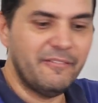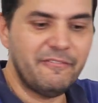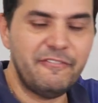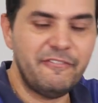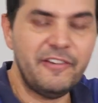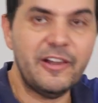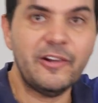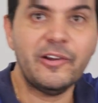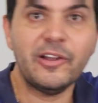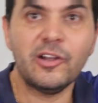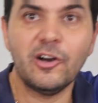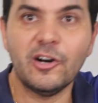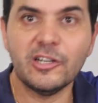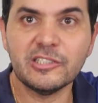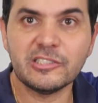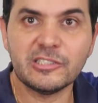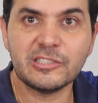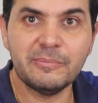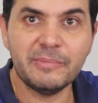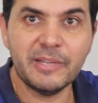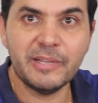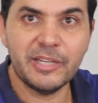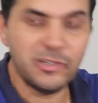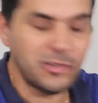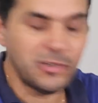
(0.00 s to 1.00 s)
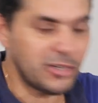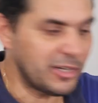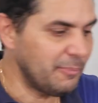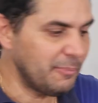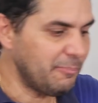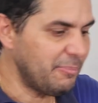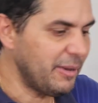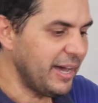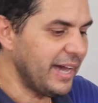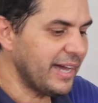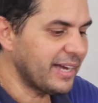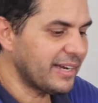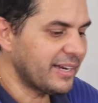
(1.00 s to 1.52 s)
very awesome that you can
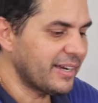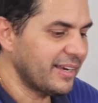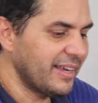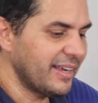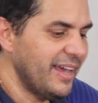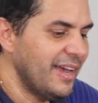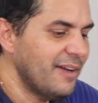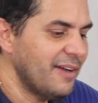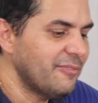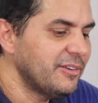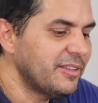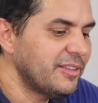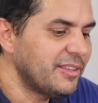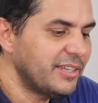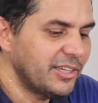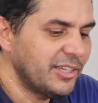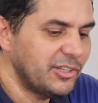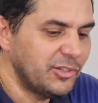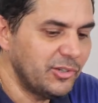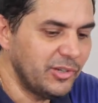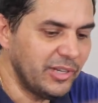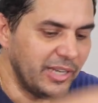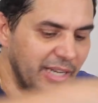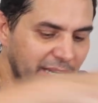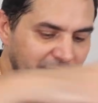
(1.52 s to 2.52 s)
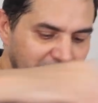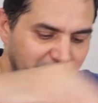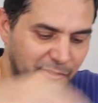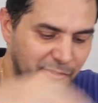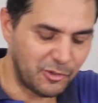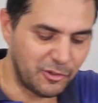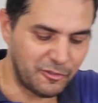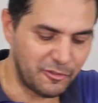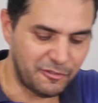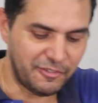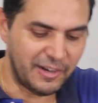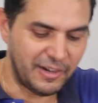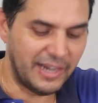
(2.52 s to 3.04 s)
pack everything you need
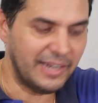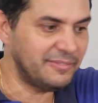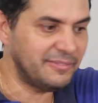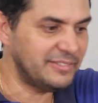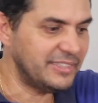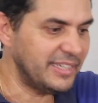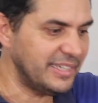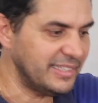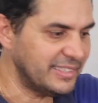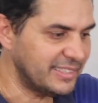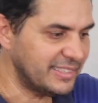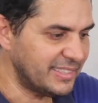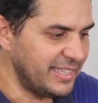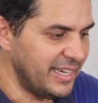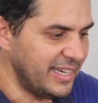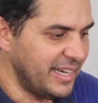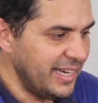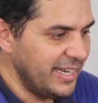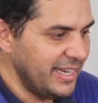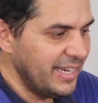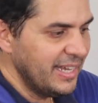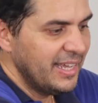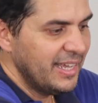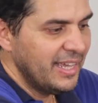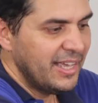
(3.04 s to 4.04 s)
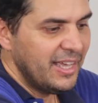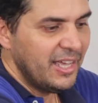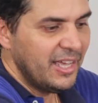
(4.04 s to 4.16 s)
for a 5-day stay.